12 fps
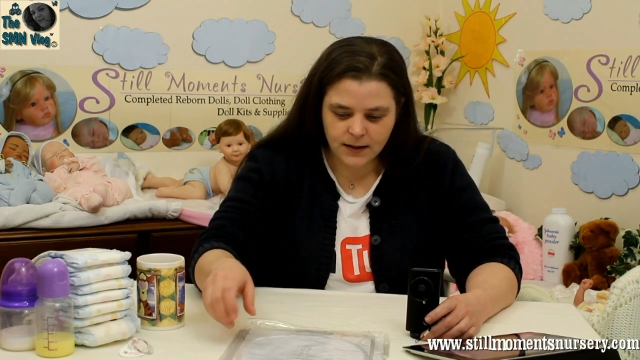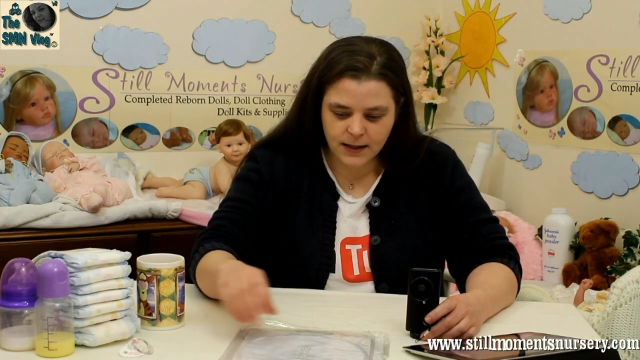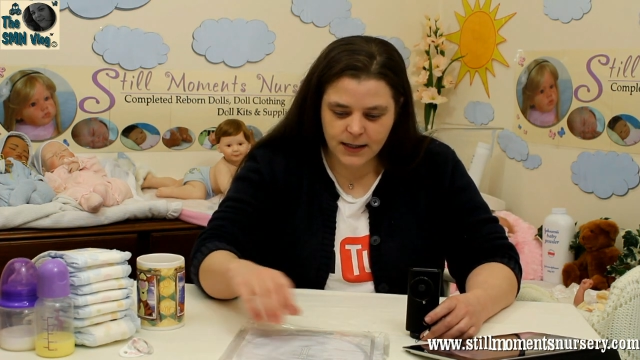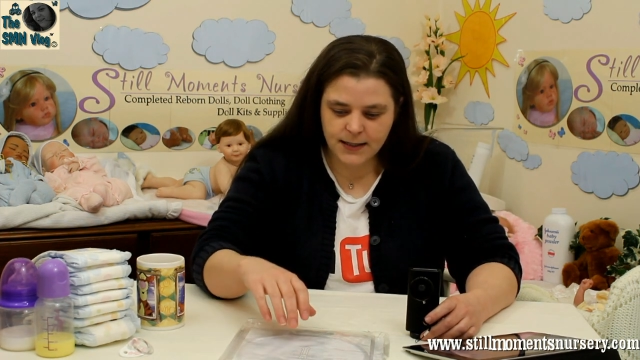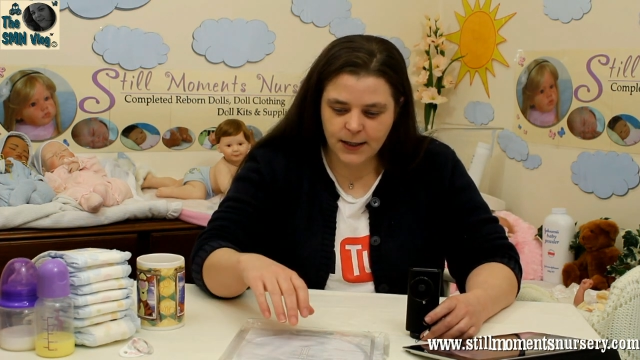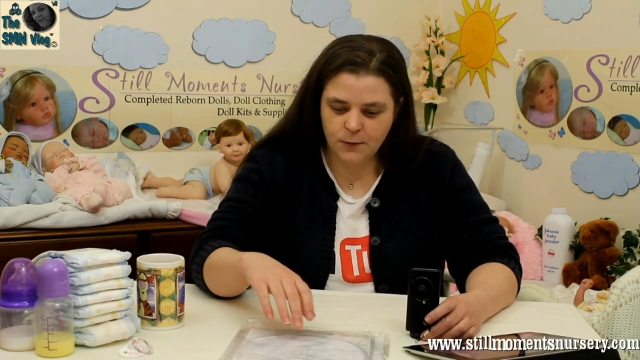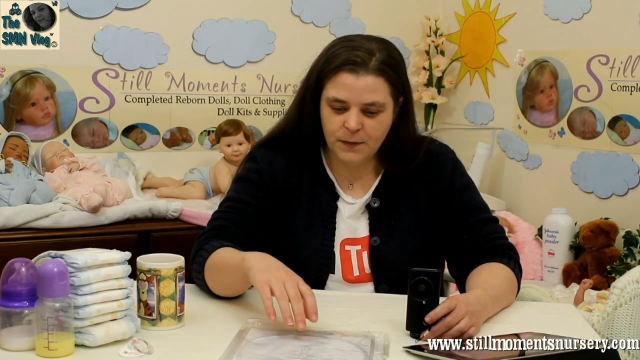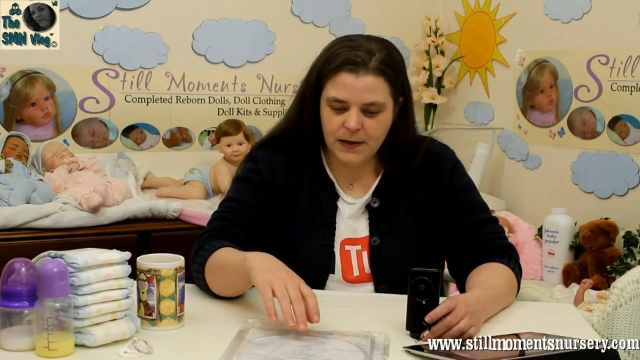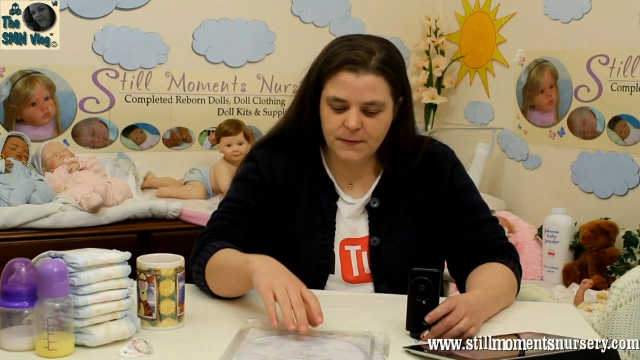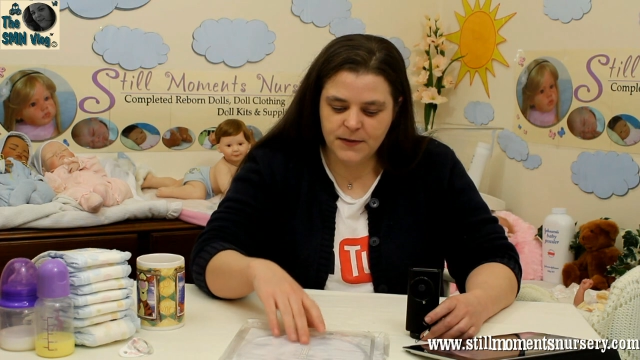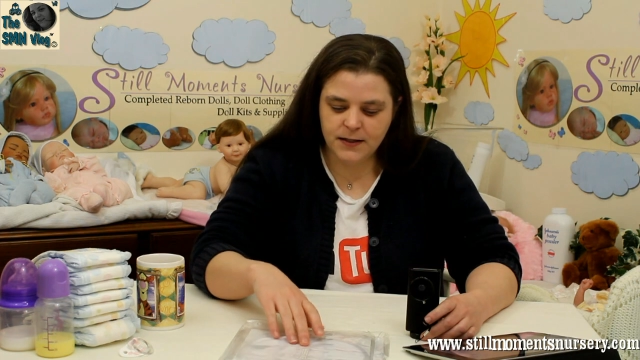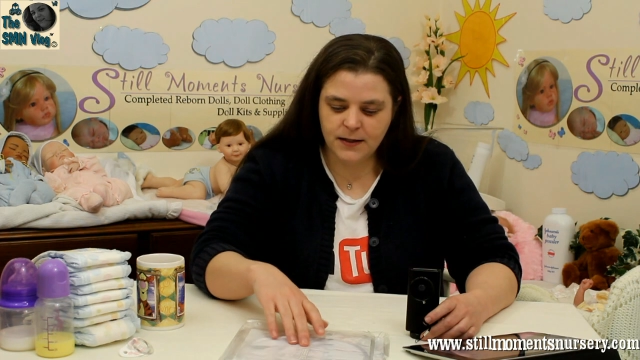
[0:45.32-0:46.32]
these little
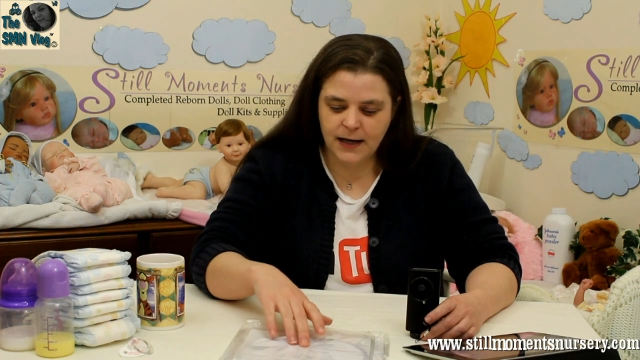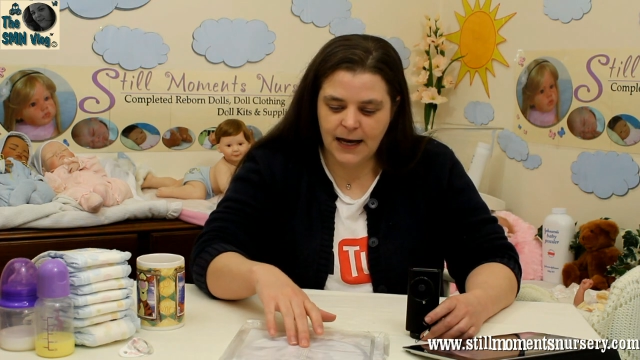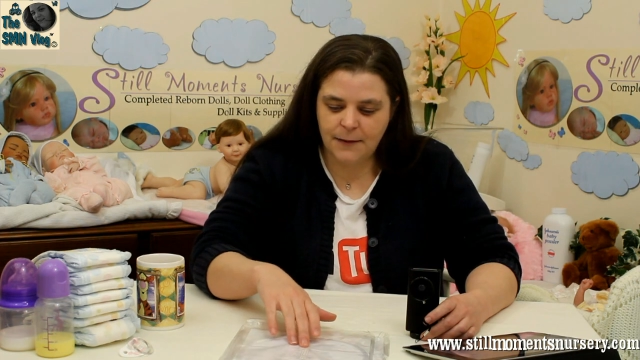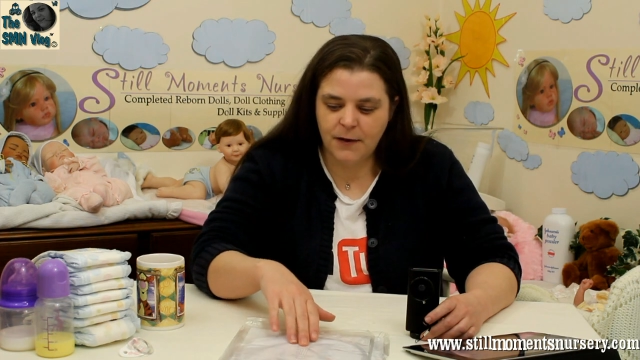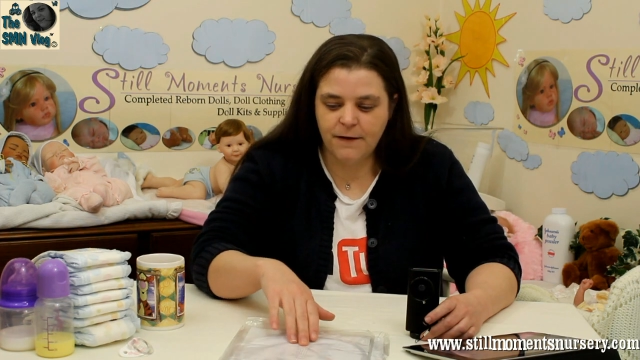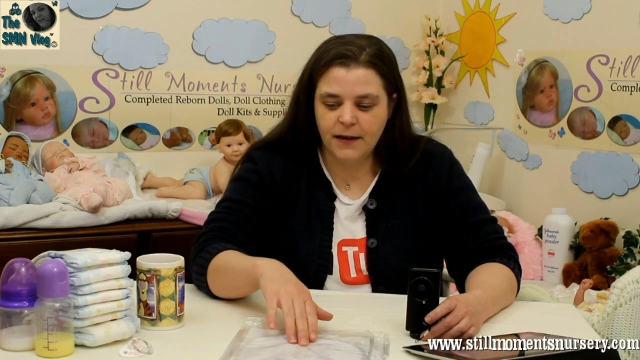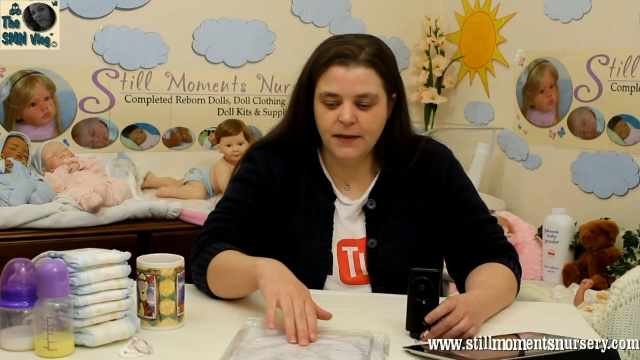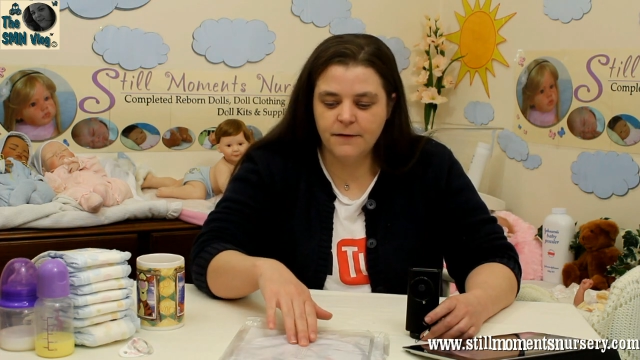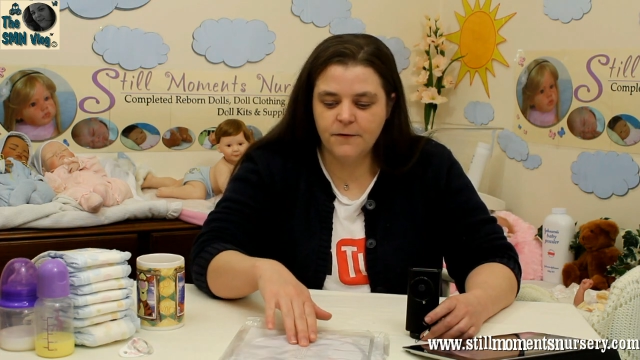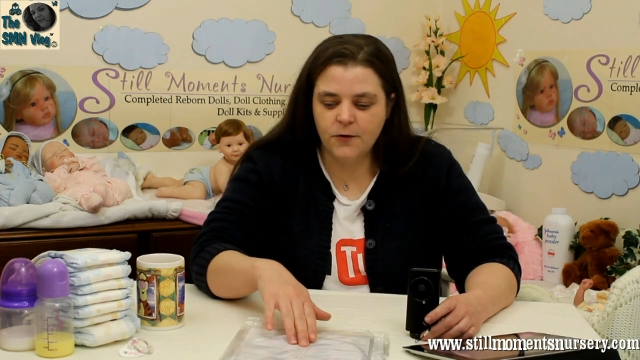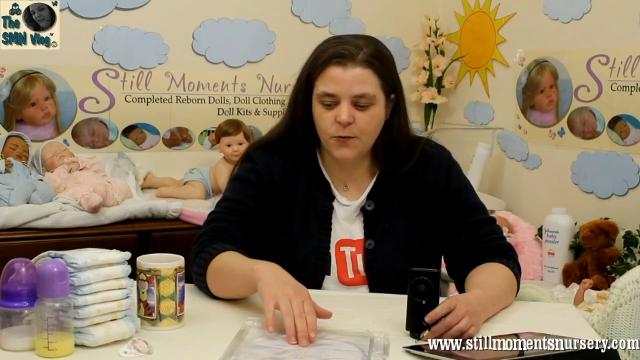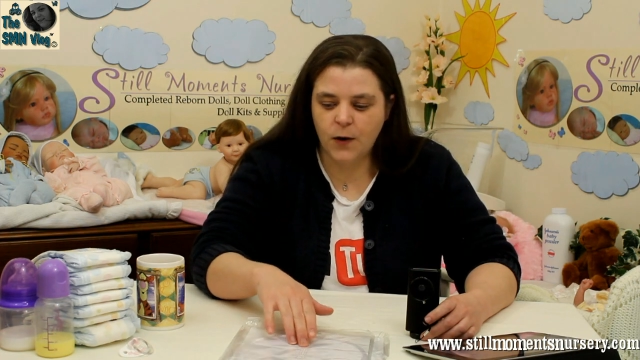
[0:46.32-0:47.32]
bibs. I've had
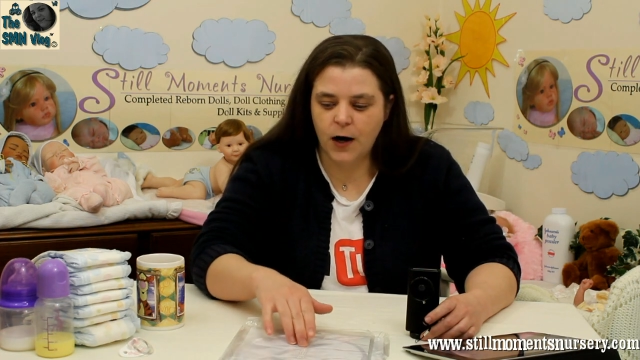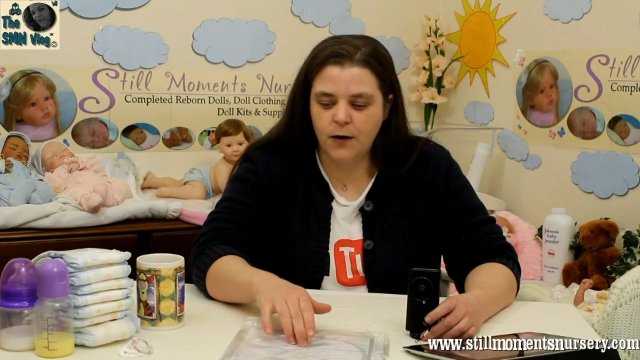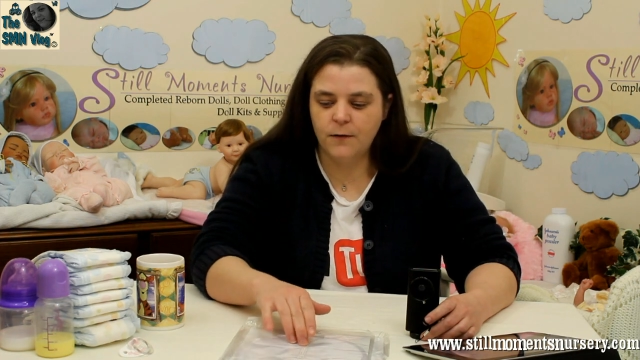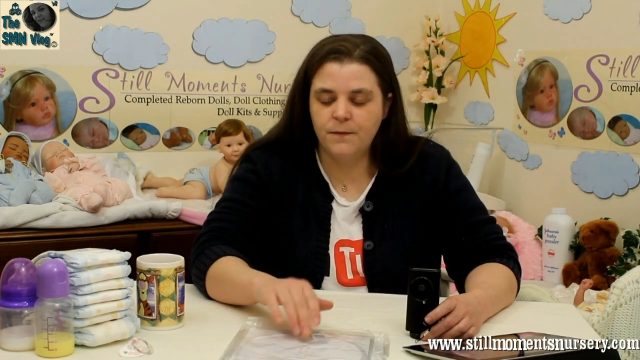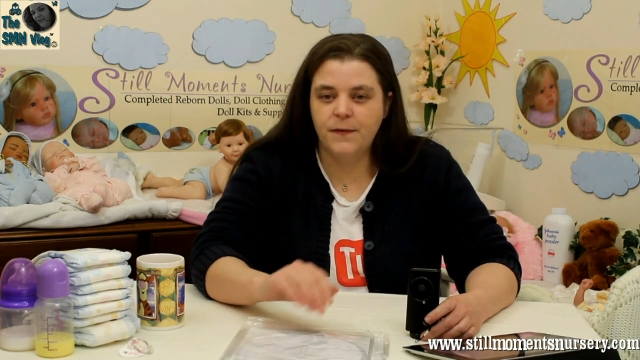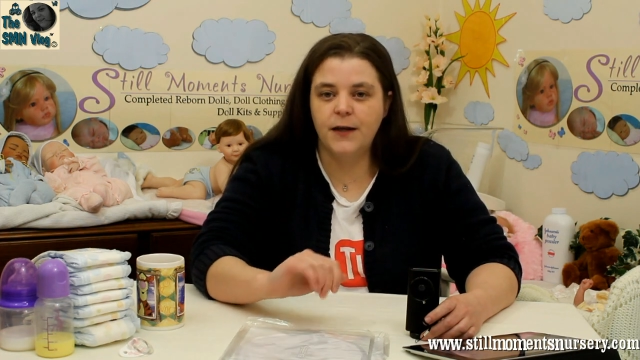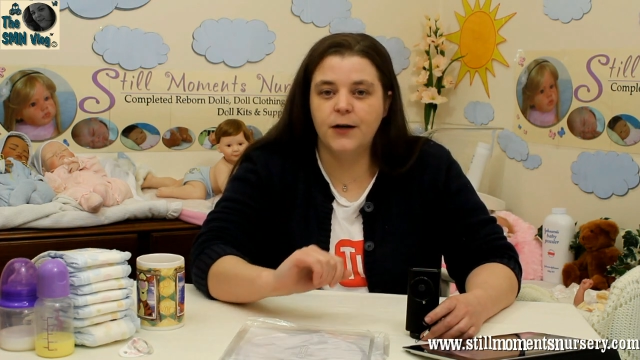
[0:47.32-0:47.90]
them for a while.